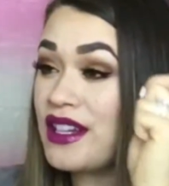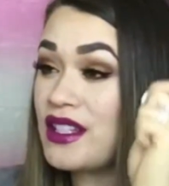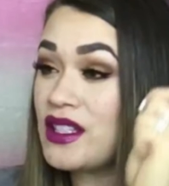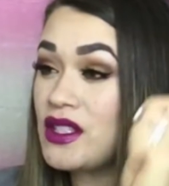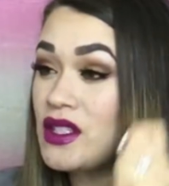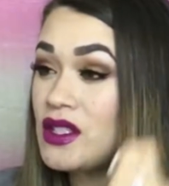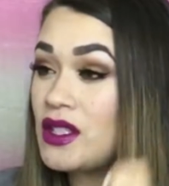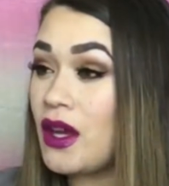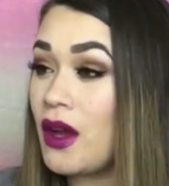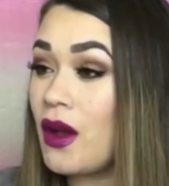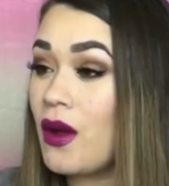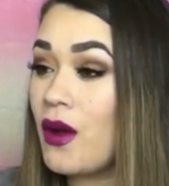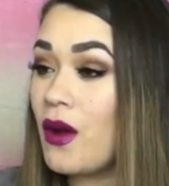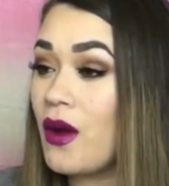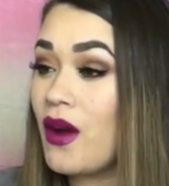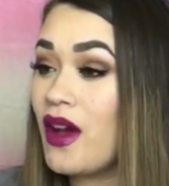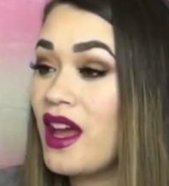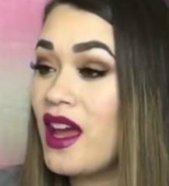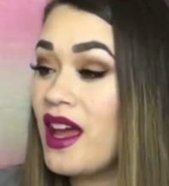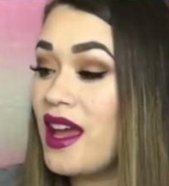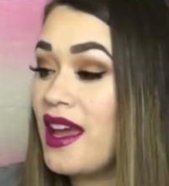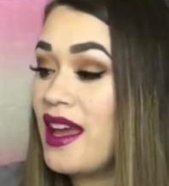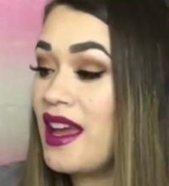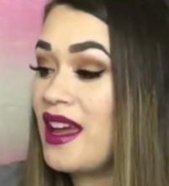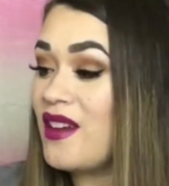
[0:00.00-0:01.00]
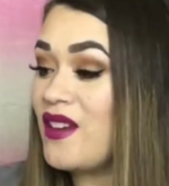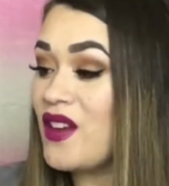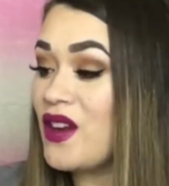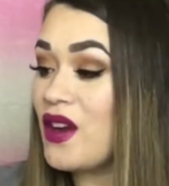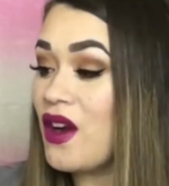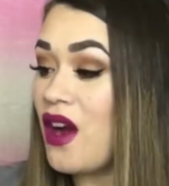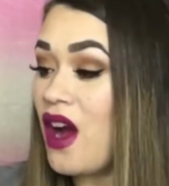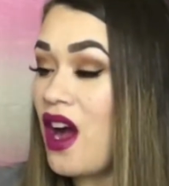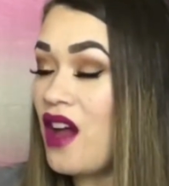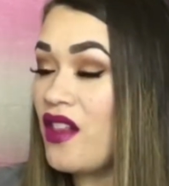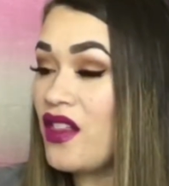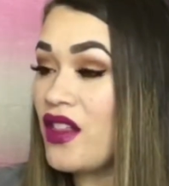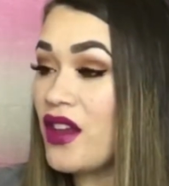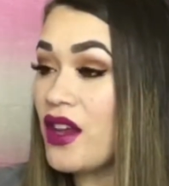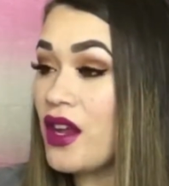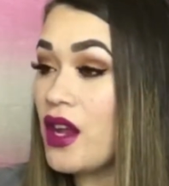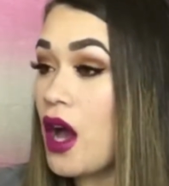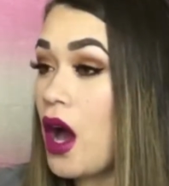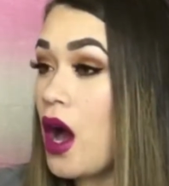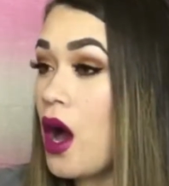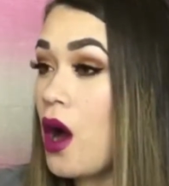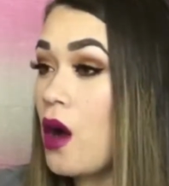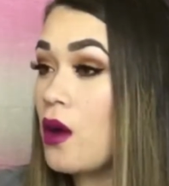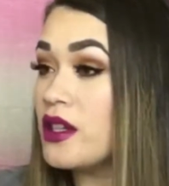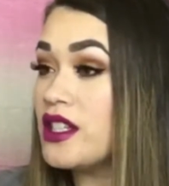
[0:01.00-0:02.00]
And so if you're on the
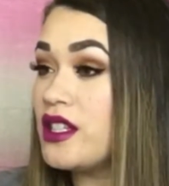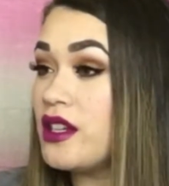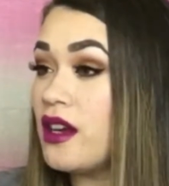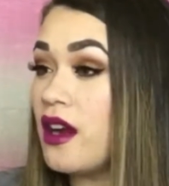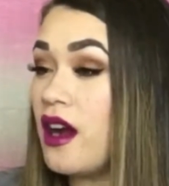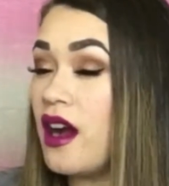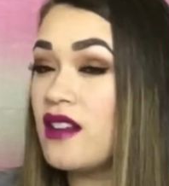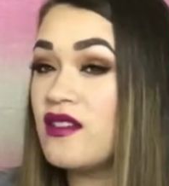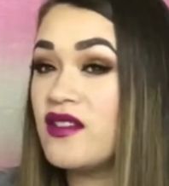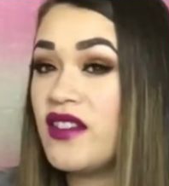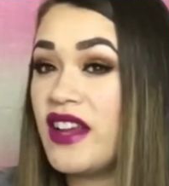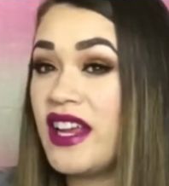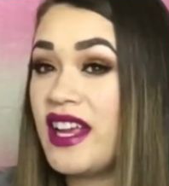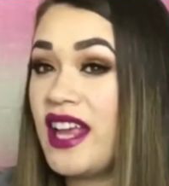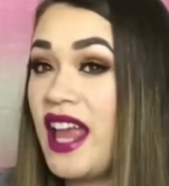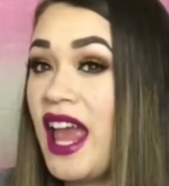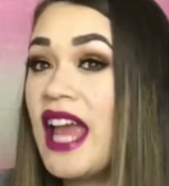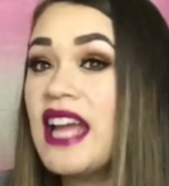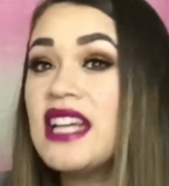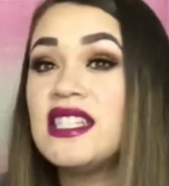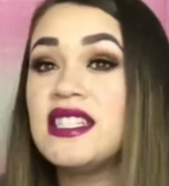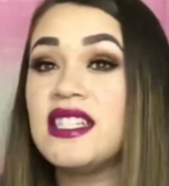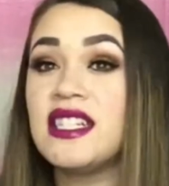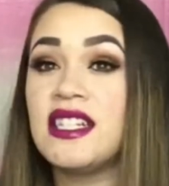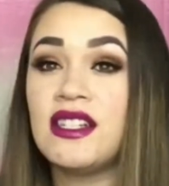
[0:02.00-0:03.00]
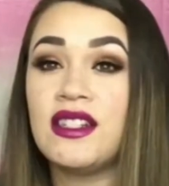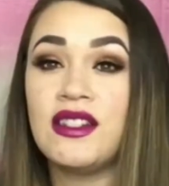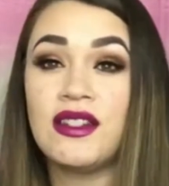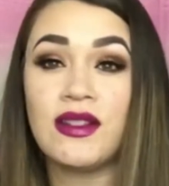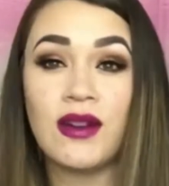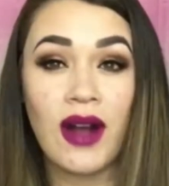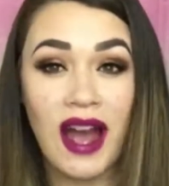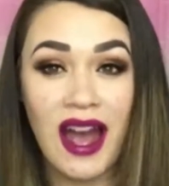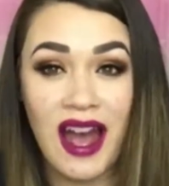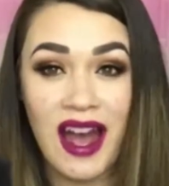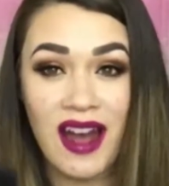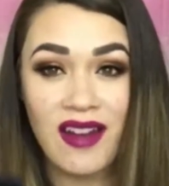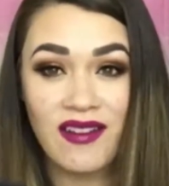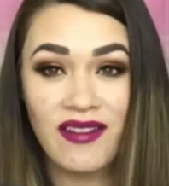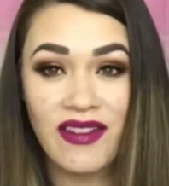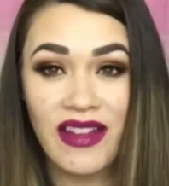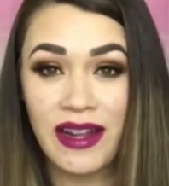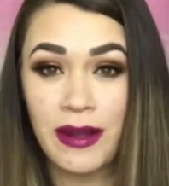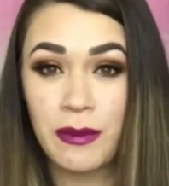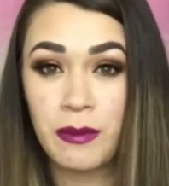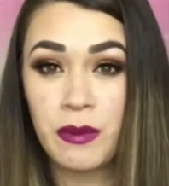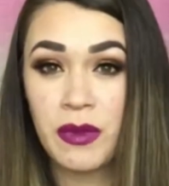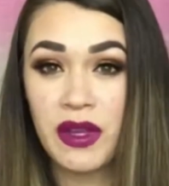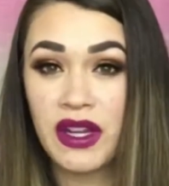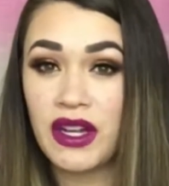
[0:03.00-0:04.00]
go or you're on vacation and you don't have
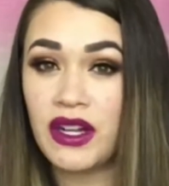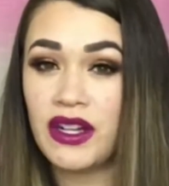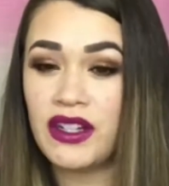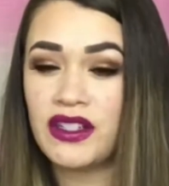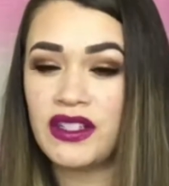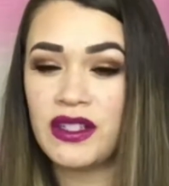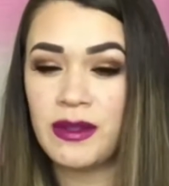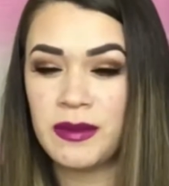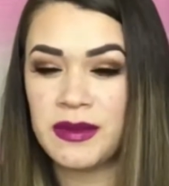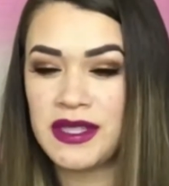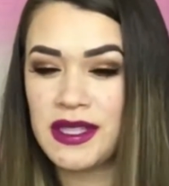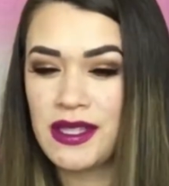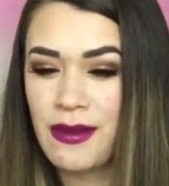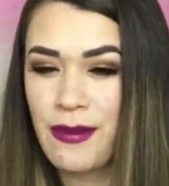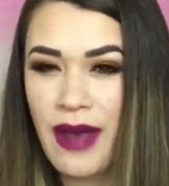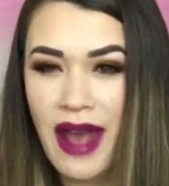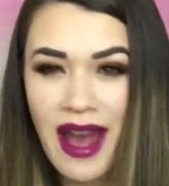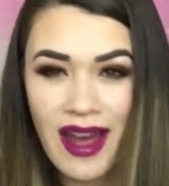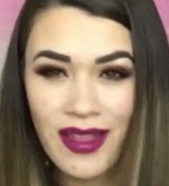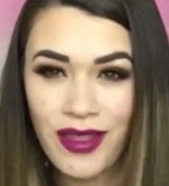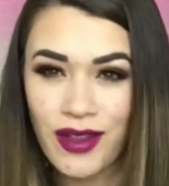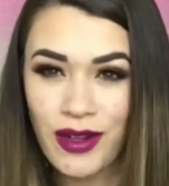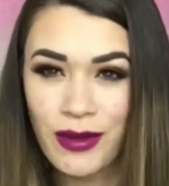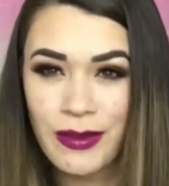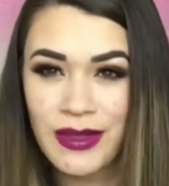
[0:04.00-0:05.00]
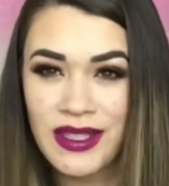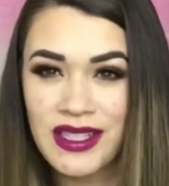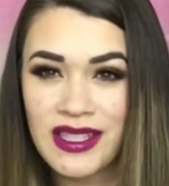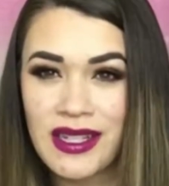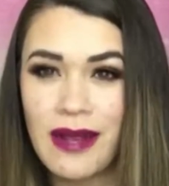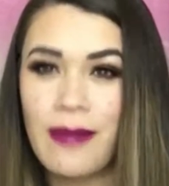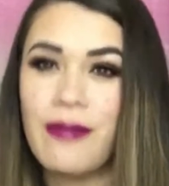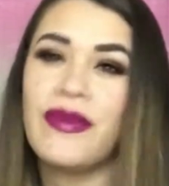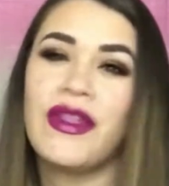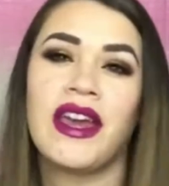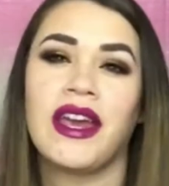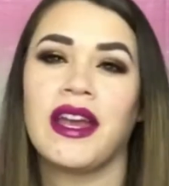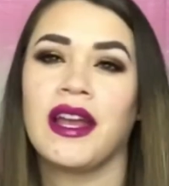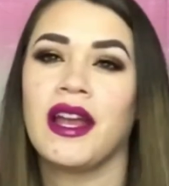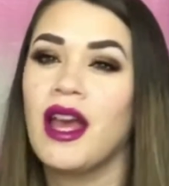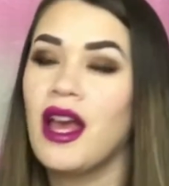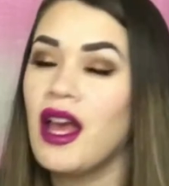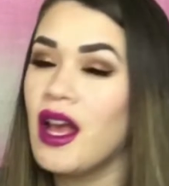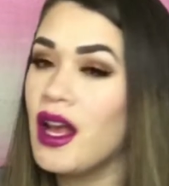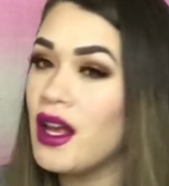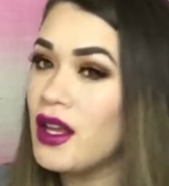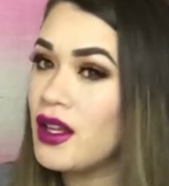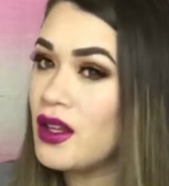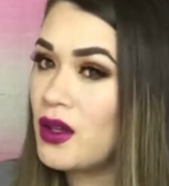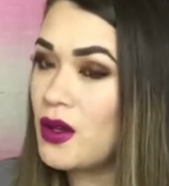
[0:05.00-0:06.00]
like a mirror, someone's in the bathroom or something,
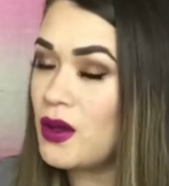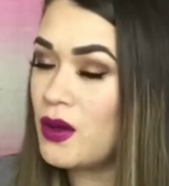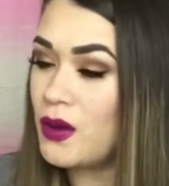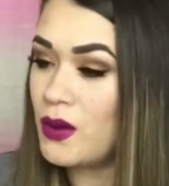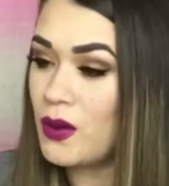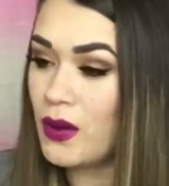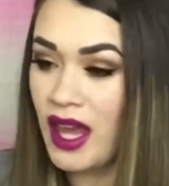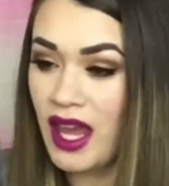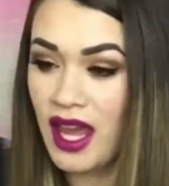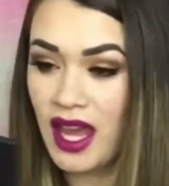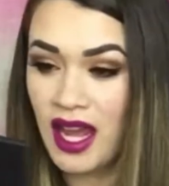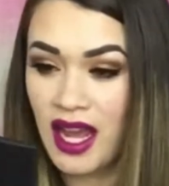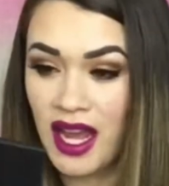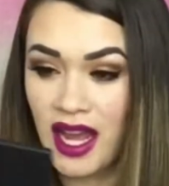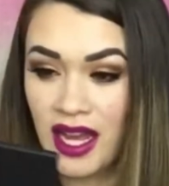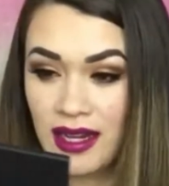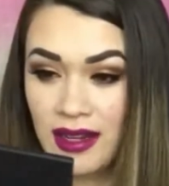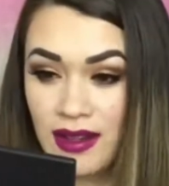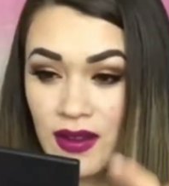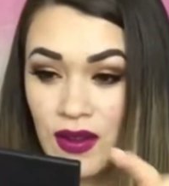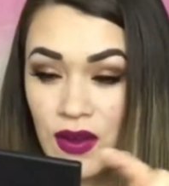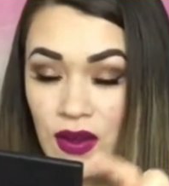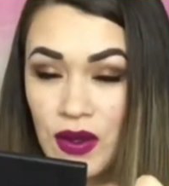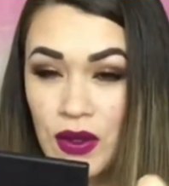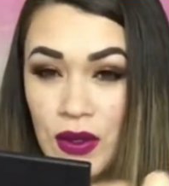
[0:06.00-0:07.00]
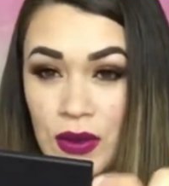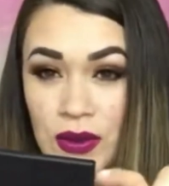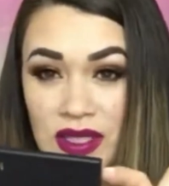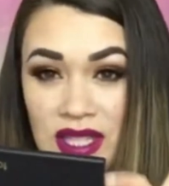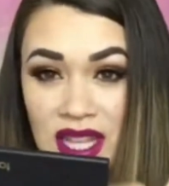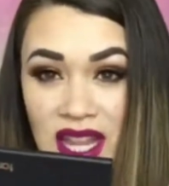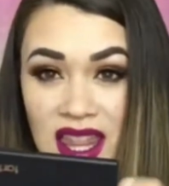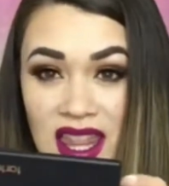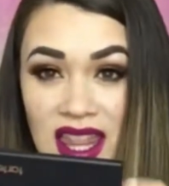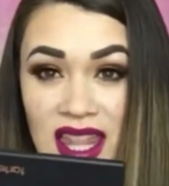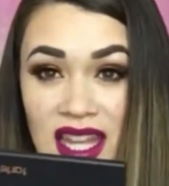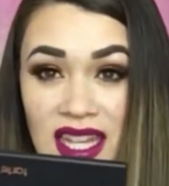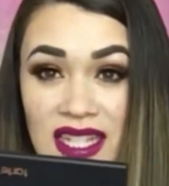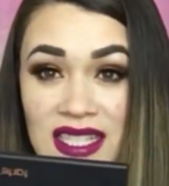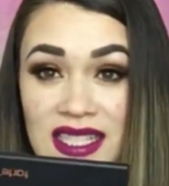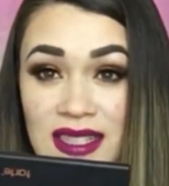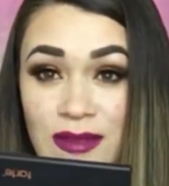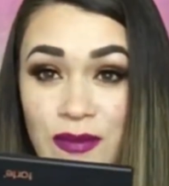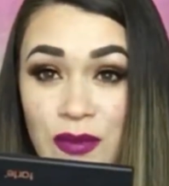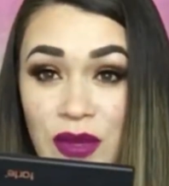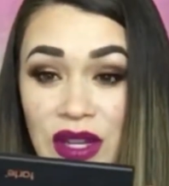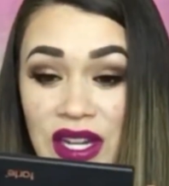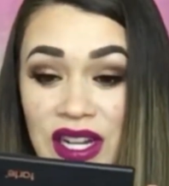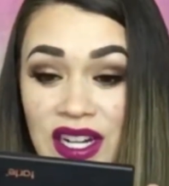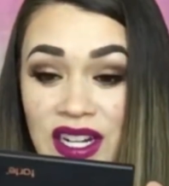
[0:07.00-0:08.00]
you can use this
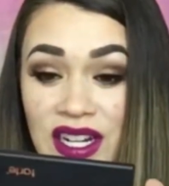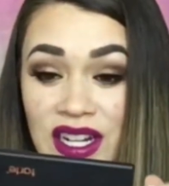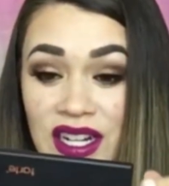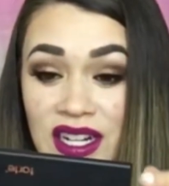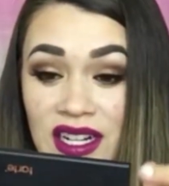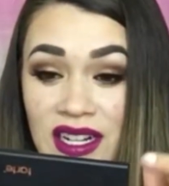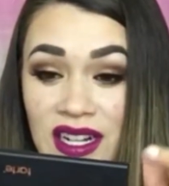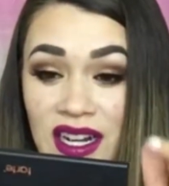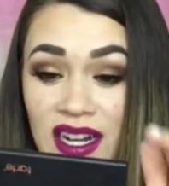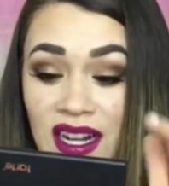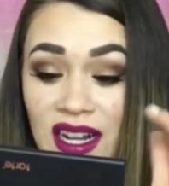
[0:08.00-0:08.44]
mirror.